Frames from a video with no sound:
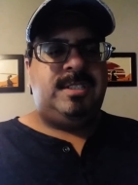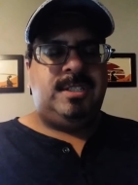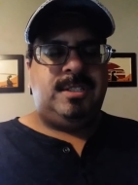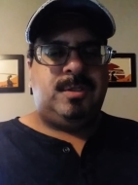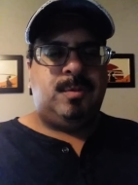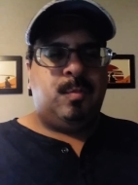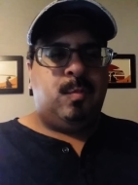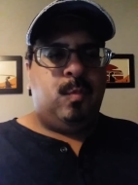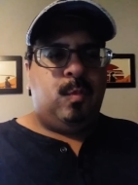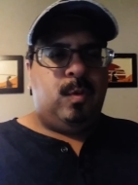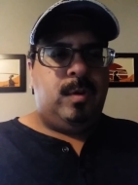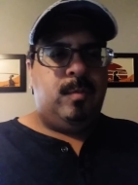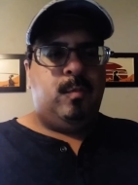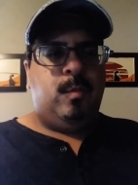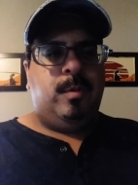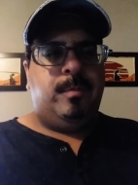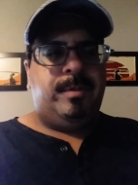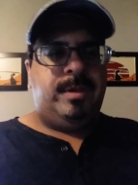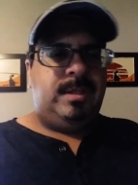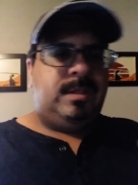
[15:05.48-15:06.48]
this one
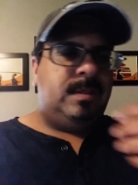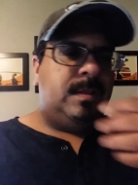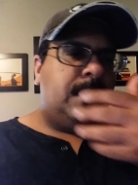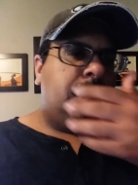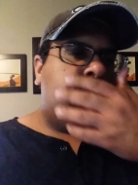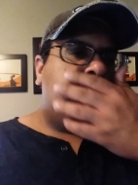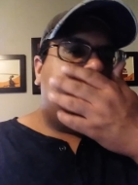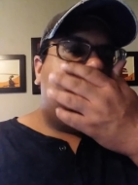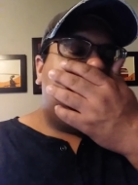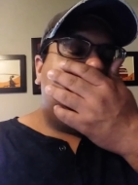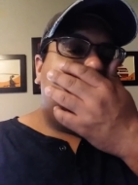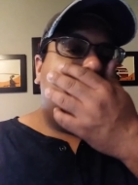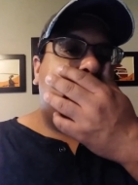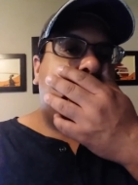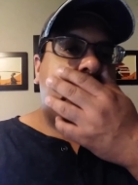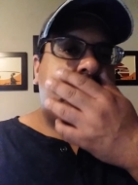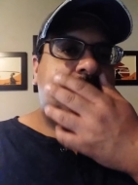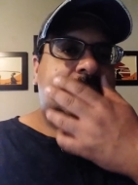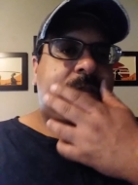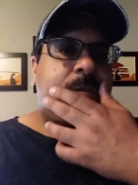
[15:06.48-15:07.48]
woman
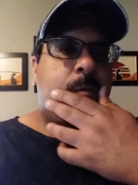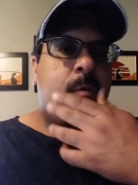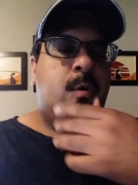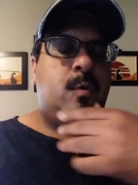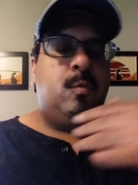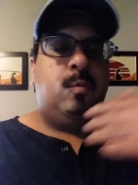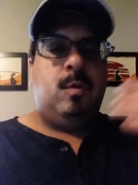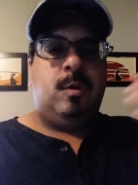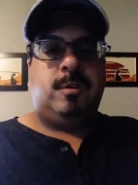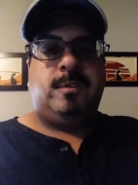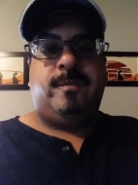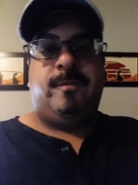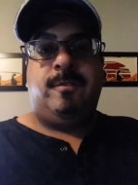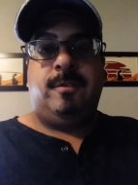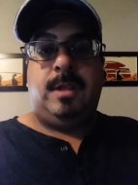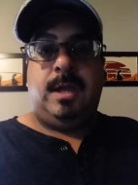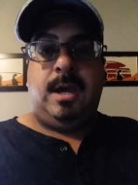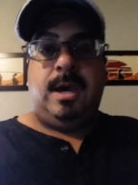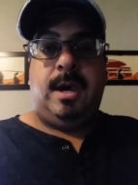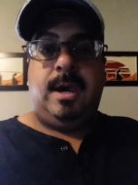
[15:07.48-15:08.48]
who works for
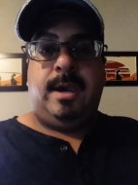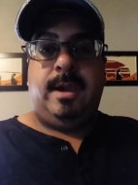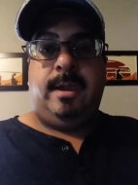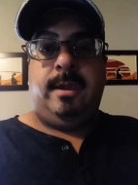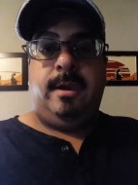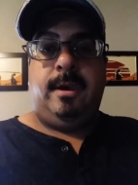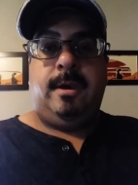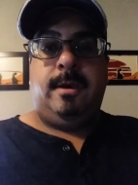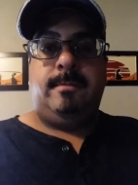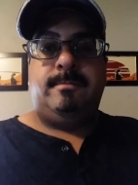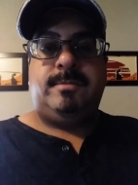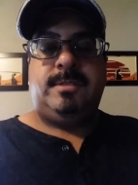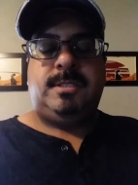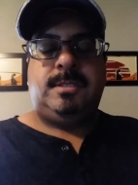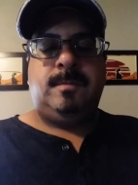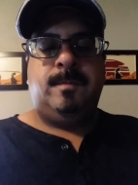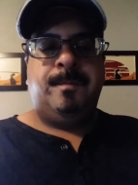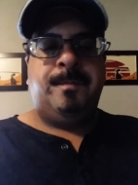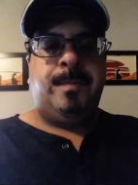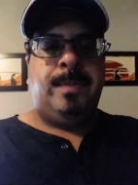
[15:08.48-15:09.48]
the high
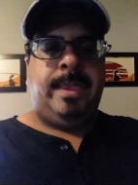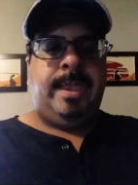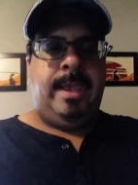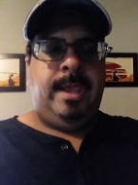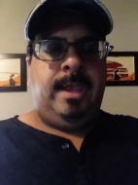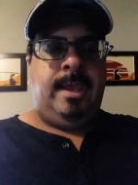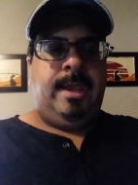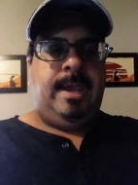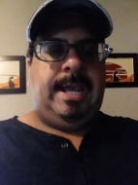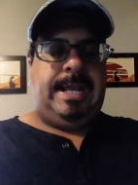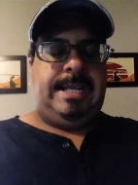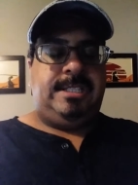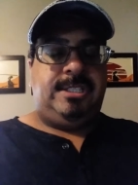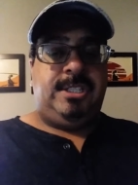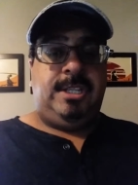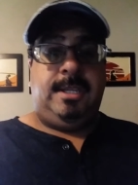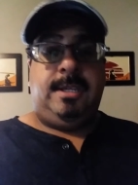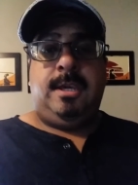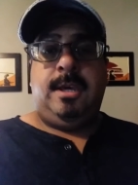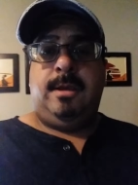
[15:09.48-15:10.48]
ups, and
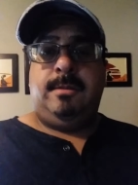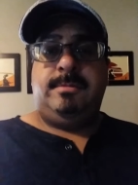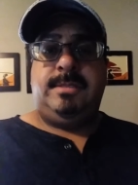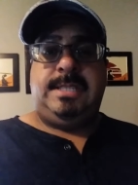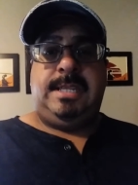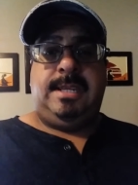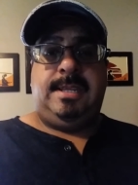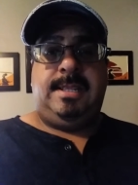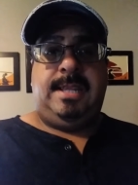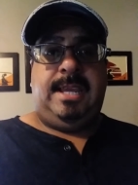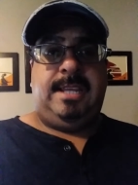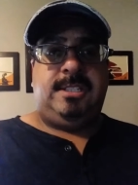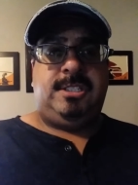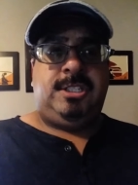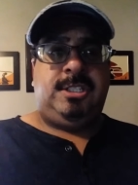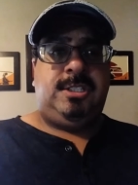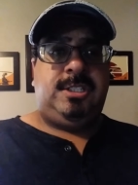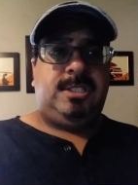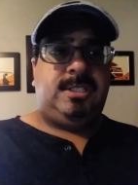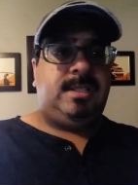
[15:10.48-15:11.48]
she comes in and
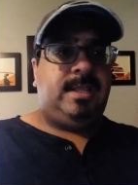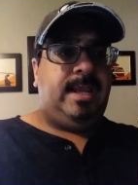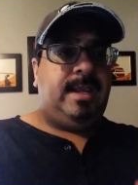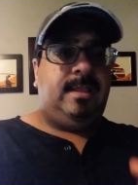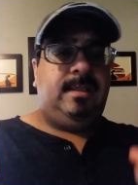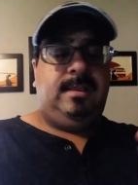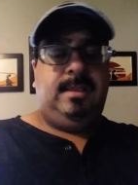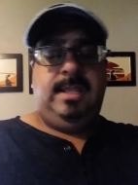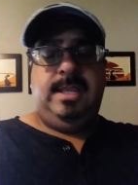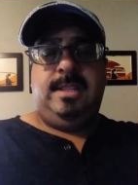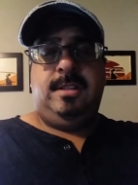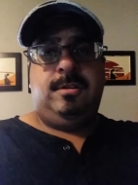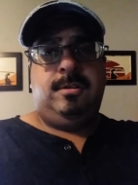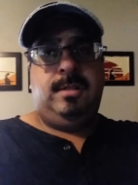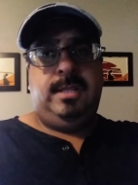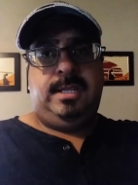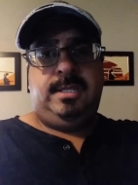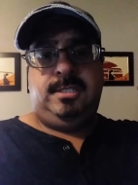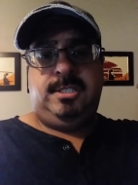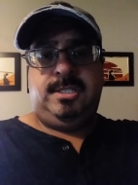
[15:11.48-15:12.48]
she just like
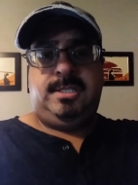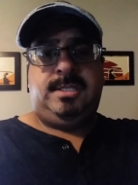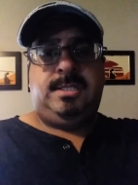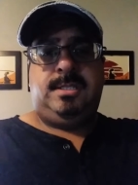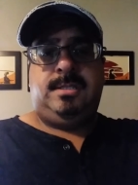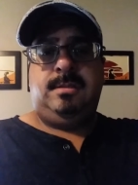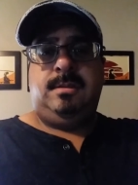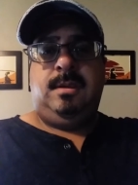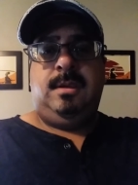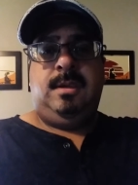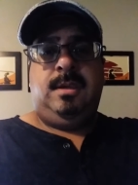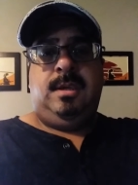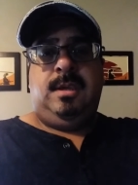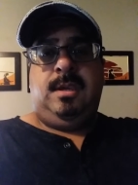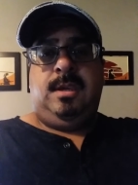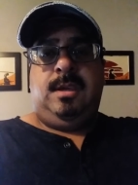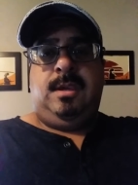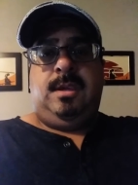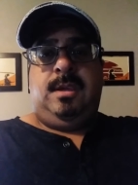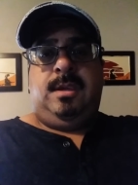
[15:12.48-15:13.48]
literally just
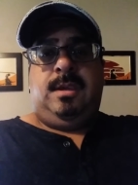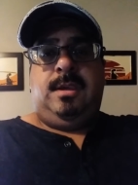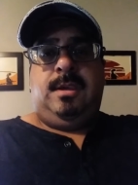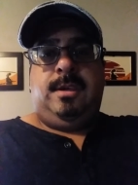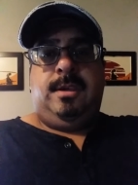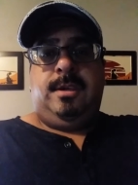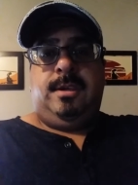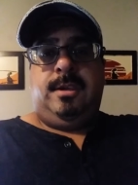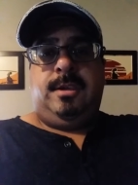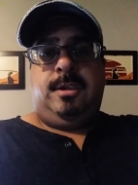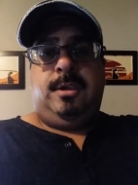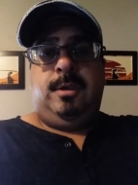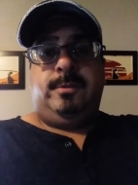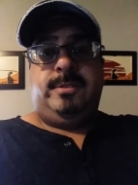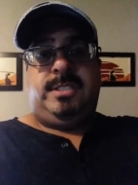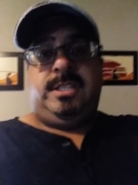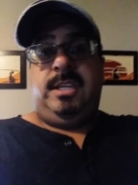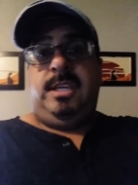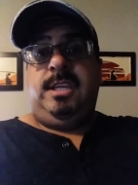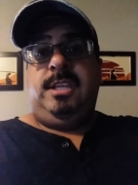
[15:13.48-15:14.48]

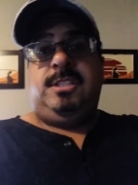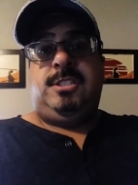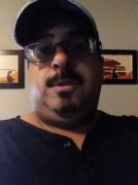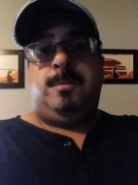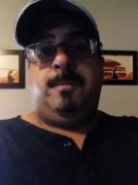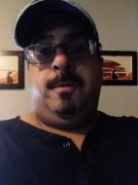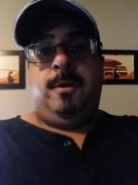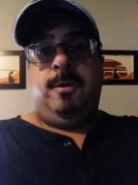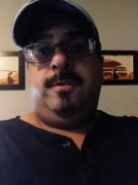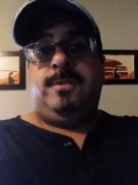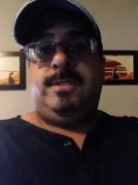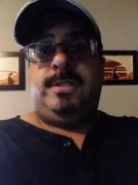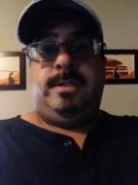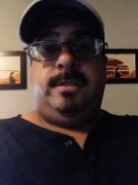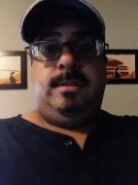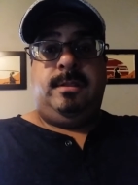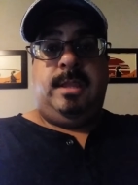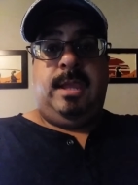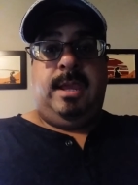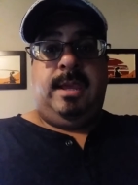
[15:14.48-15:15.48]
goes to each
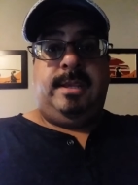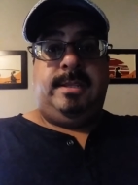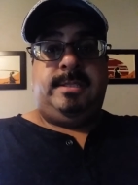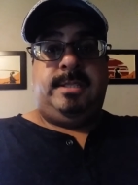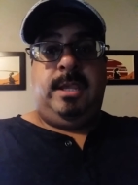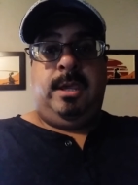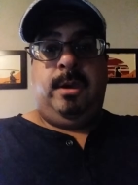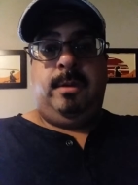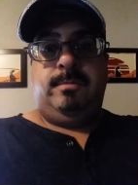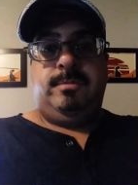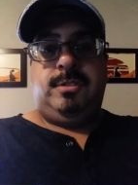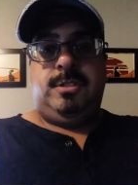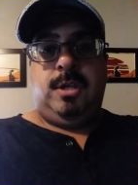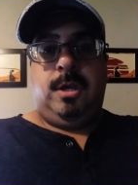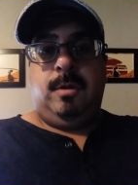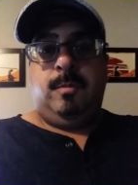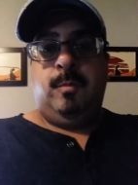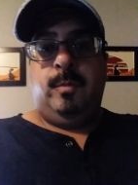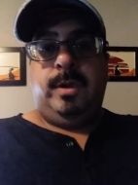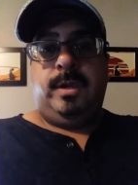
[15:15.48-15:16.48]
person that has helped
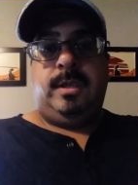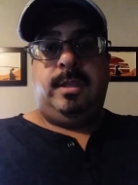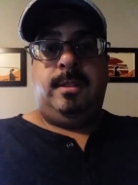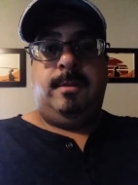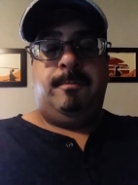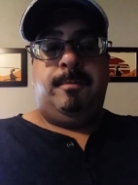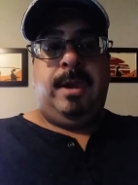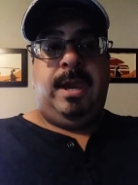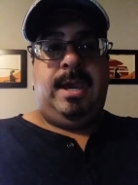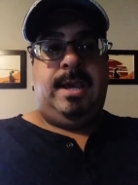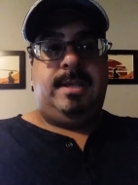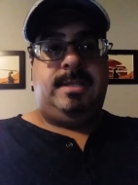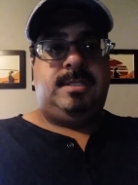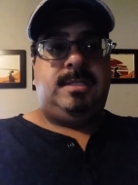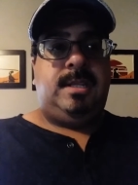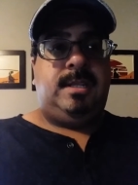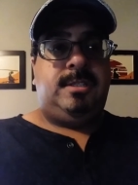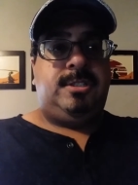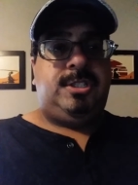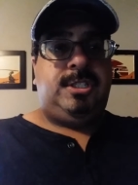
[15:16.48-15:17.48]
John Wick in the
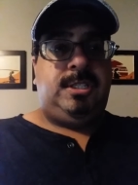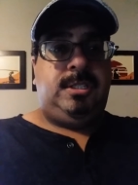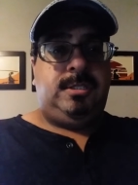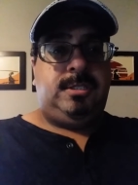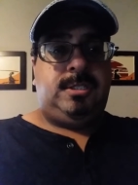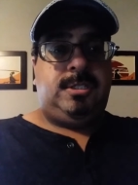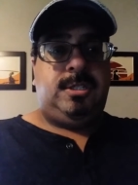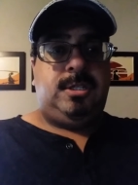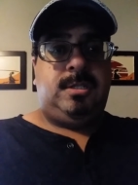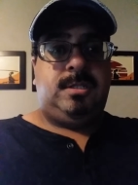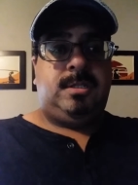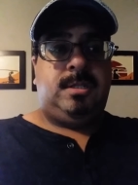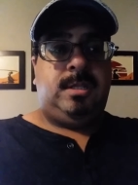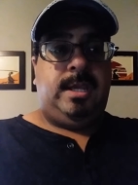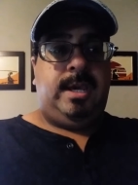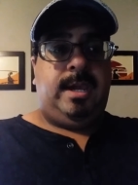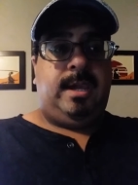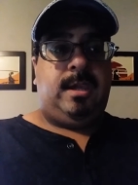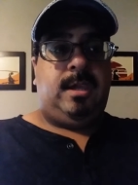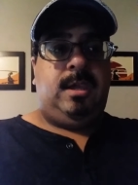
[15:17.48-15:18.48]
past, and she's just
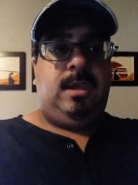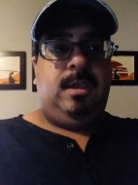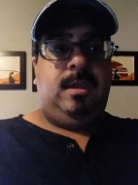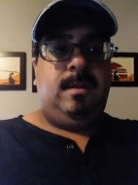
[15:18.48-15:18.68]
like,